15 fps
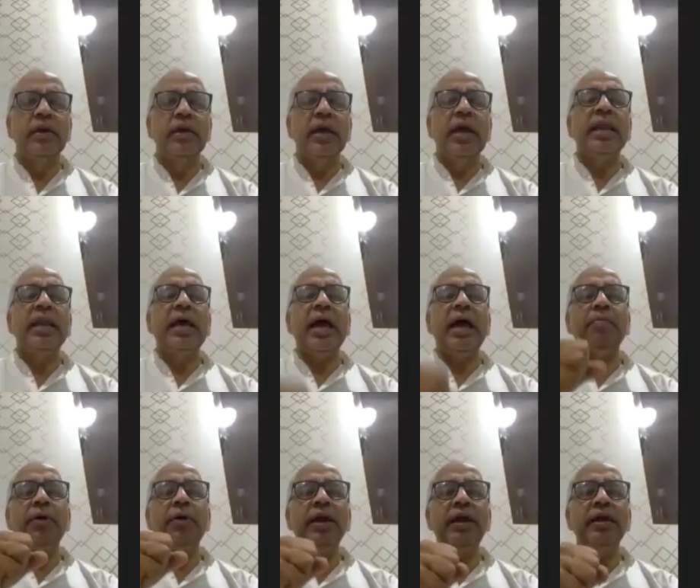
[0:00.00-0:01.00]
an
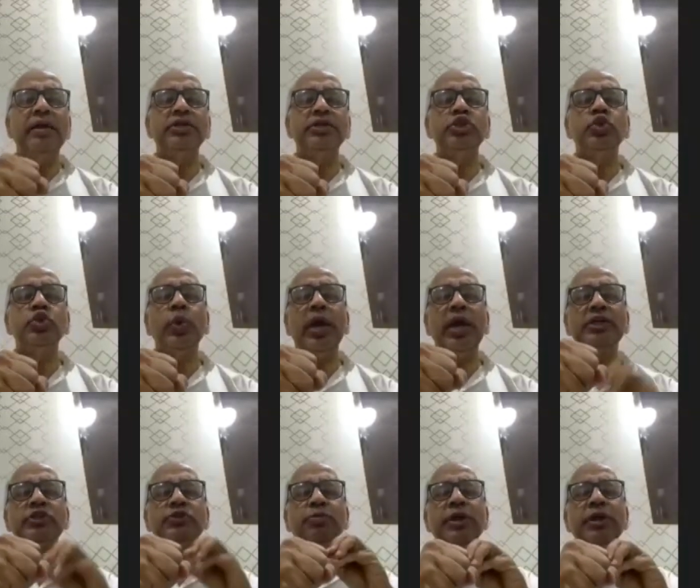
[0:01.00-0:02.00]
apparatus to
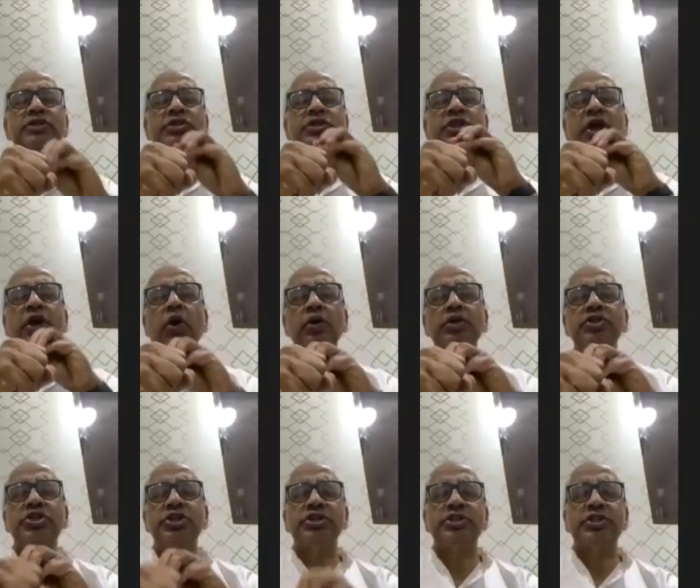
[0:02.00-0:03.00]
express the
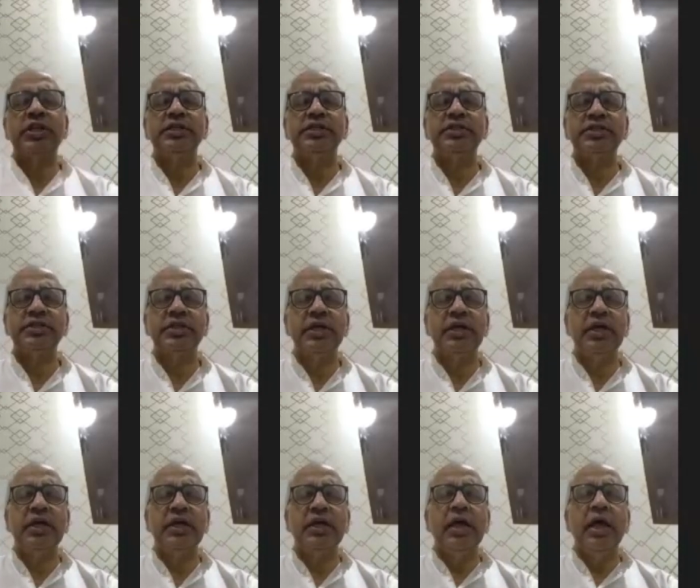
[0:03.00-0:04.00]
consciousness.
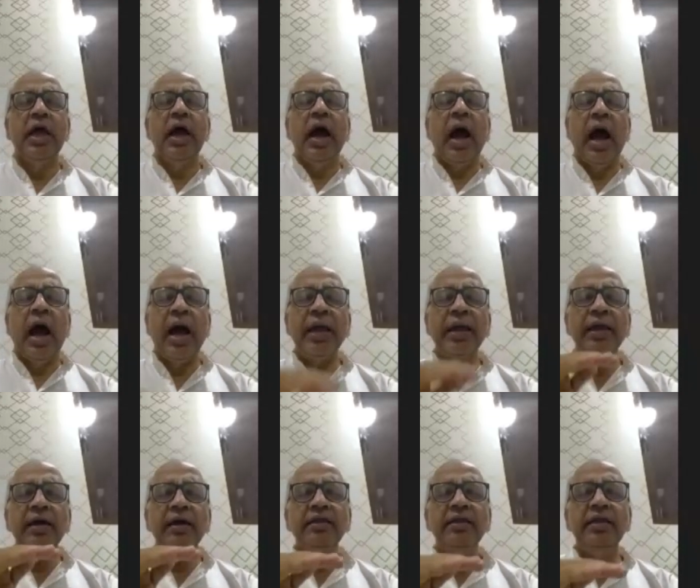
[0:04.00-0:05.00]

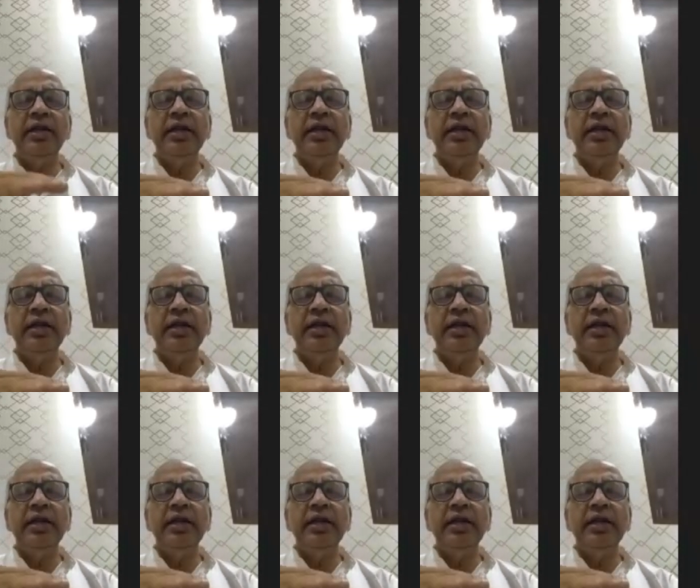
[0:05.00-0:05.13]
Higher the